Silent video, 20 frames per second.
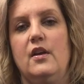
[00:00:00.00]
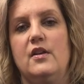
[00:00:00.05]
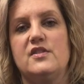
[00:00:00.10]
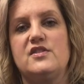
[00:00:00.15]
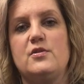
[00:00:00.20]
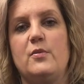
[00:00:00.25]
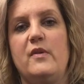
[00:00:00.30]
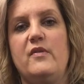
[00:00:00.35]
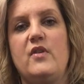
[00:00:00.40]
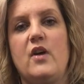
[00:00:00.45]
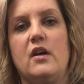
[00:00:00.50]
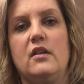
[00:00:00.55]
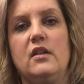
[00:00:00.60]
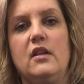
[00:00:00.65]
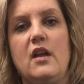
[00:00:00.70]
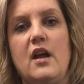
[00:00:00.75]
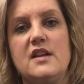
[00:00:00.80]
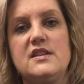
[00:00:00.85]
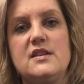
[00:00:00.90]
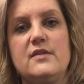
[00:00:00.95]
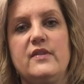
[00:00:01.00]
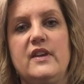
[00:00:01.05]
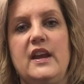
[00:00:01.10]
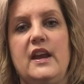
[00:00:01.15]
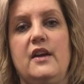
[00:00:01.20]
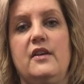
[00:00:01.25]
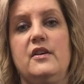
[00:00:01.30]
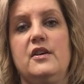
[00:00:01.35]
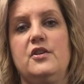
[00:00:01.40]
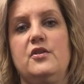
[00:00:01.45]
So we've got lots of
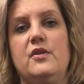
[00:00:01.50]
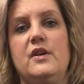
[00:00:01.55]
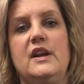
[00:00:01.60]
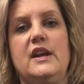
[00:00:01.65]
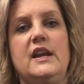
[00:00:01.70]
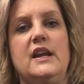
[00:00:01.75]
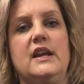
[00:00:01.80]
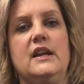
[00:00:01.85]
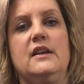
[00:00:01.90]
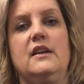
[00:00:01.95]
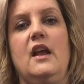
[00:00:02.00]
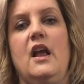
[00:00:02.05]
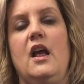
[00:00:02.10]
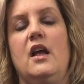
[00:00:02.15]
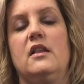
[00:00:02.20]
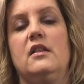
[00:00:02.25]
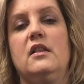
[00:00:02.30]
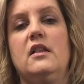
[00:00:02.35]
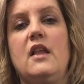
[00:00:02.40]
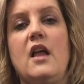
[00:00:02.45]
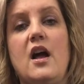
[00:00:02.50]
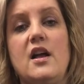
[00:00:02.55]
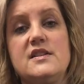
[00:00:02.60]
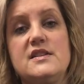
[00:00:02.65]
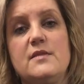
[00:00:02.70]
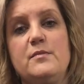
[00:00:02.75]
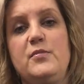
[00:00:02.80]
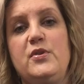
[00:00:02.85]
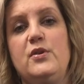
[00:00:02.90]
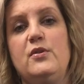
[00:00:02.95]
care ingredient,
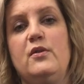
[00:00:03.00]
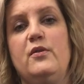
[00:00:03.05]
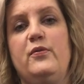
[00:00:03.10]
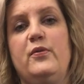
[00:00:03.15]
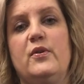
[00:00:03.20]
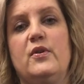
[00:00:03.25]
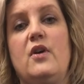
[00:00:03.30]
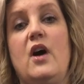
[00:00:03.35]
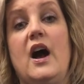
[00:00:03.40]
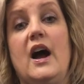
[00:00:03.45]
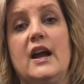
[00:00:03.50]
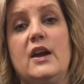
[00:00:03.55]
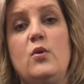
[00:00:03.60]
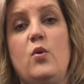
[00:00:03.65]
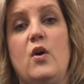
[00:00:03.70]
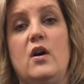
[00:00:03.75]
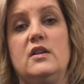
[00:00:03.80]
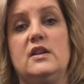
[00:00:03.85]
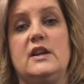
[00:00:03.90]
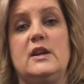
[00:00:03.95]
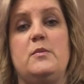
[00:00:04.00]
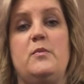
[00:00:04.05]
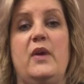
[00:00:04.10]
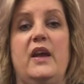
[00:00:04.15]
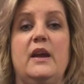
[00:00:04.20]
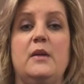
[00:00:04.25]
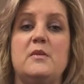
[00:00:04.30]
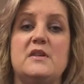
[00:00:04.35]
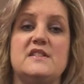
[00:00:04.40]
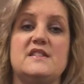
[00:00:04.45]
lots of beautiful high quality
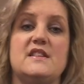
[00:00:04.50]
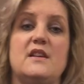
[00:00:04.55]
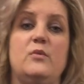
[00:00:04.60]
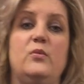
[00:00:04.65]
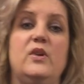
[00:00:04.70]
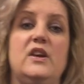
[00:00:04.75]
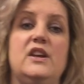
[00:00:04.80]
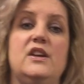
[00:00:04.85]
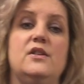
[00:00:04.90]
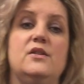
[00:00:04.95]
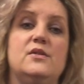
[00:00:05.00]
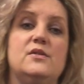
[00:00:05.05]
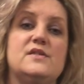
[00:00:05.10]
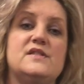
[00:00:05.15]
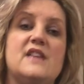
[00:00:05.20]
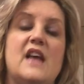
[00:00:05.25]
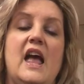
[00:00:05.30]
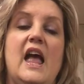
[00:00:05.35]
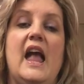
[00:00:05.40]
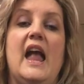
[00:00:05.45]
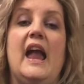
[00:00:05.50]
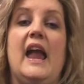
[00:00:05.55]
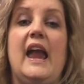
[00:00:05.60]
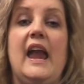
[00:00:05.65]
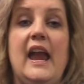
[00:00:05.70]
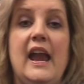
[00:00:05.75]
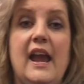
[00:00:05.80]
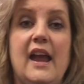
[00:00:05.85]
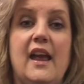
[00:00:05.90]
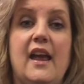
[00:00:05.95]
pigments that we use,
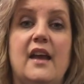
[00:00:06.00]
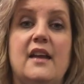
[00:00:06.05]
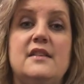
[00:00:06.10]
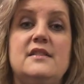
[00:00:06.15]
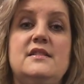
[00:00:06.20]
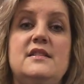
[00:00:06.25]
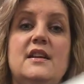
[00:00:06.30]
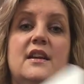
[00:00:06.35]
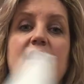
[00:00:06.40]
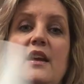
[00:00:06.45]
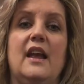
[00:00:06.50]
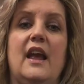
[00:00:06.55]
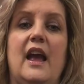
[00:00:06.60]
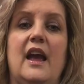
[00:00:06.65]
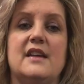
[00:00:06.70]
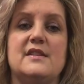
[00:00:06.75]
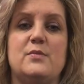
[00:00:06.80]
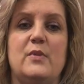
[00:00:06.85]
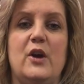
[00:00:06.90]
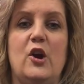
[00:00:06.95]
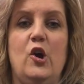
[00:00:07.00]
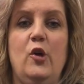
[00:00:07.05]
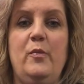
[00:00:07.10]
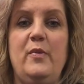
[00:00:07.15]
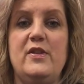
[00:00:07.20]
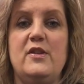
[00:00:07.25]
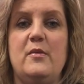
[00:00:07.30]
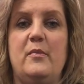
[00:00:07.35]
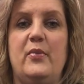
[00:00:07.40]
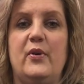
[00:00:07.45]
and as we
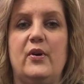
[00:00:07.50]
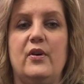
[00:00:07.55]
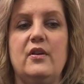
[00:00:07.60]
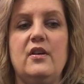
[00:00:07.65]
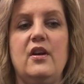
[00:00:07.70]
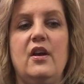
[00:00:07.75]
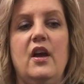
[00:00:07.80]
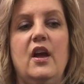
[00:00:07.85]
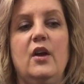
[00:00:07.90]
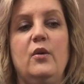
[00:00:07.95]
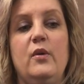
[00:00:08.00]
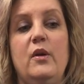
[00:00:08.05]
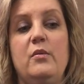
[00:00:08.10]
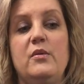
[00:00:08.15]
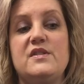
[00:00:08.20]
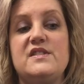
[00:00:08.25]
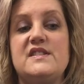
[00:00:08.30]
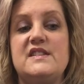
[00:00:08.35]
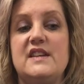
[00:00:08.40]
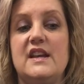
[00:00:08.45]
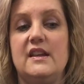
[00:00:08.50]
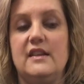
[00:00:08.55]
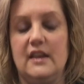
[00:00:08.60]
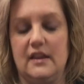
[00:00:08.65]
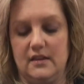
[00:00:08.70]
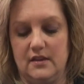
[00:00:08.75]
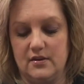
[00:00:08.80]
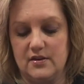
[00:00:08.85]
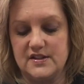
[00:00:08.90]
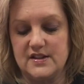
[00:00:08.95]
open the book, we will see
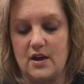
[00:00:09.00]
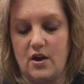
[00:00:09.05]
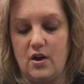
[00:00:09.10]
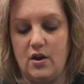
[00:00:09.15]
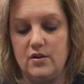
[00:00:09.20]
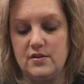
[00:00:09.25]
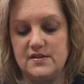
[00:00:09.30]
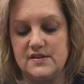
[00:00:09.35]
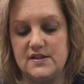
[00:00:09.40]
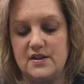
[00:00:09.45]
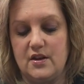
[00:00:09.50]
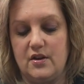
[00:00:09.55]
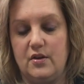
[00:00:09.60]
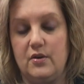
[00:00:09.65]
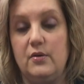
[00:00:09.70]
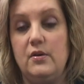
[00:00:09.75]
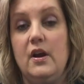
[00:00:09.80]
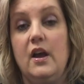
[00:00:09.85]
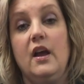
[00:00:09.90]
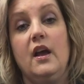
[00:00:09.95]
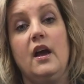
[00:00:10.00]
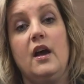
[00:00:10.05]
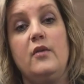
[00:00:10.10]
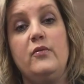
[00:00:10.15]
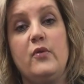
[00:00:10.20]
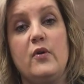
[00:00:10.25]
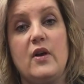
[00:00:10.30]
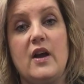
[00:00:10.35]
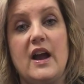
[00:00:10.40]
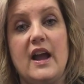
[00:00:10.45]
that there's also a
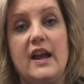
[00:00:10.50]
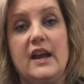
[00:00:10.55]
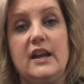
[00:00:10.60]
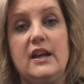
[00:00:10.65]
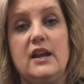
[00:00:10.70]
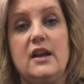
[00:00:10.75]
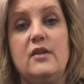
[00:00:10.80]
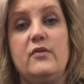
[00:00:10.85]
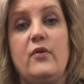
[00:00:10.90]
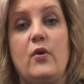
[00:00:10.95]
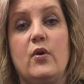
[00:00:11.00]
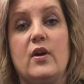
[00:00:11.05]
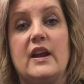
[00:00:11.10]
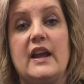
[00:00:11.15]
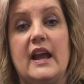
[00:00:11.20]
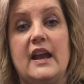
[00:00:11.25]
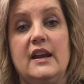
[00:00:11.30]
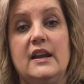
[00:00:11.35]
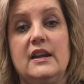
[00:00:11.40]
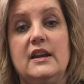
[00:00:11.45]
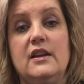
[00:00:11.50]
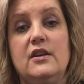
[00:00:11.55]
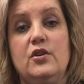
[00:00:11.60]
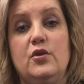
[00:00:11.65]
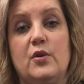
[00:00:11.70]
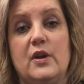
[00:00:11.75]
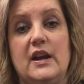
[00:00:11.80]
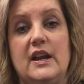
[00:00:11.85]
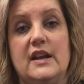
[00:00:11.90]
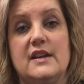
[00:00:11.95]
variety of organic
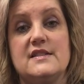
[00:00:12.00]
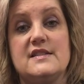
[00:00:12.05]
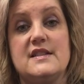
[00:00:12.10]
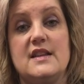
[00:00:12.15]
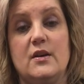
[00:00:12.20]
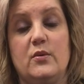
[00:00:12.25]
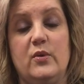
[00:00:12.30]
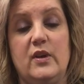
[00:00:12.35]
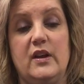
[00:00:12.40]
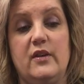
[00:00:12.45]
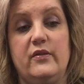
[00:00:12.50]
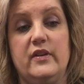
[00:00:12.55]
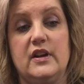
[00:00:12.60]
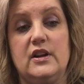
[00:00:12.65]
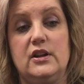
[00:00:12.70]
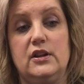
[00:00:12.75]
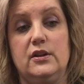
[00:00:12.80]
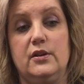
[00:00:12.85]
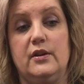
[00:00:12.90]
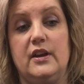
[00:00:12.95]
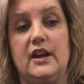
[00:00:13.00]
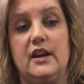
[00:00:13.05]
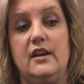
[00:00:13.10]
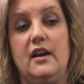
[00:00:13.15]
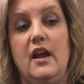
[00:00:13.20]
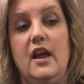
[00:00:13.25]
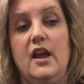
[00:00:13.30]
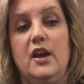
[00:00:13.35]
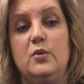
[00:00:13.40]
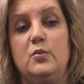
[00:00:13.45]
ingredients that we have included,
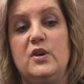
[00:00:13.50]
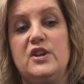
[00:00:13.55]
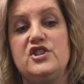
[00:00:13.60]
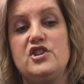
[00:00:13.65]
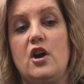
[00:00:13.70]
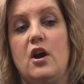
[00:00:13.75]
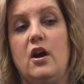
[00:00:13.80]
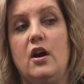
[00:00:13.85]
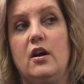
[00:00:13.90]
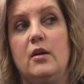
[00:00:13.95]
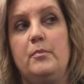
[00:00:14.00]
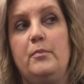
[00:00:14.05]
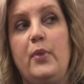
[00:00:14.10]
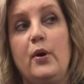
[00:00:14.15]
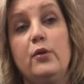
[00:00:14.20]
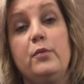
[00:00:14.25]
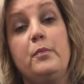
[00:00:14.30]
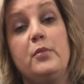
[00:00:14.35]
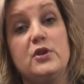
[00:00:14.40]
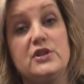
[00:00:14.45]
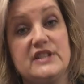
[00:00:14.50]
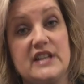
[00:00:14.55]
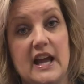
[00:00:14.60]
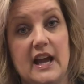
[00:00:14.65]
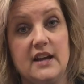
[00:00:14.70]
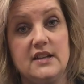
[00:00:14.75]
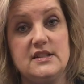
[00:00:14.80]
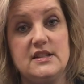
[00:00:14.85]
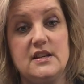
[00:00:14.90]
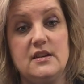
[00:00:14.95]
which are both
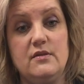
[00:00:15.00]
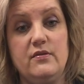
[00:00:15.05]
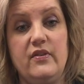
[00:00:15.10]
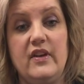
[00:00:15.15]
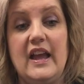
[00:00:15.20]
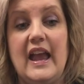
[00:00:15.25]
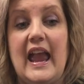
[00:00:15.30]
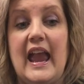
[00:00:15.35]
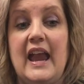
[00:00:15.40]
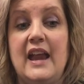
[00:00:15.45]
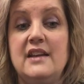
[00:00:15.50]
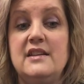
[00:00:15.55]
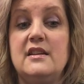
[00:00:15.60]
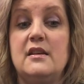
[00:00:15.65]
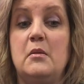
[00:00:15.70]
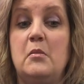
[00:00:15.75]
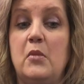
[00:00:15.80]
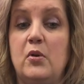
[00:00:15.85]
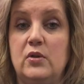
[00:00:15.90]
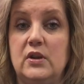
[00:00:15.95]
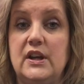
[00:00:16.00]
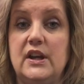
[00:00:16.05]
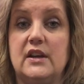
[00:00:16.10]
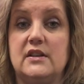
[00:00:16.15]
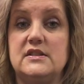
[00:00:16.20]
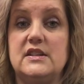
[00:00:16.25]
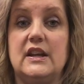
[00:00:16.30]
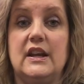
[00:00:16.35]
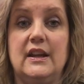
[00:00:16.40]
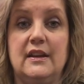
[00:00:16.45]
protective and
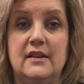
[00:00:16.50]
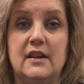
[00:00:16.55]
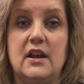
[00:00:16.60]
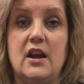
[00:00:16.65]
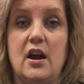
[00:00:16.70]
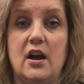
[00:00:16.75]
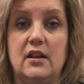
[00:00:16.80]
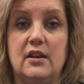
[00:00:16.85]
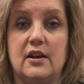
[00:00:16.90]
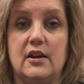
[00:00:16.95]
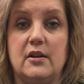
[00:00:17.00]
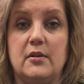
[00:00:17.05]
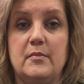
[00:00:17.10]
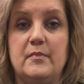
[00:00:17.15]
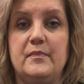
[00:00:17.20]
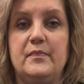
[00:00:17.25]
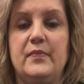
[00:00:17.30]
emollient in the color.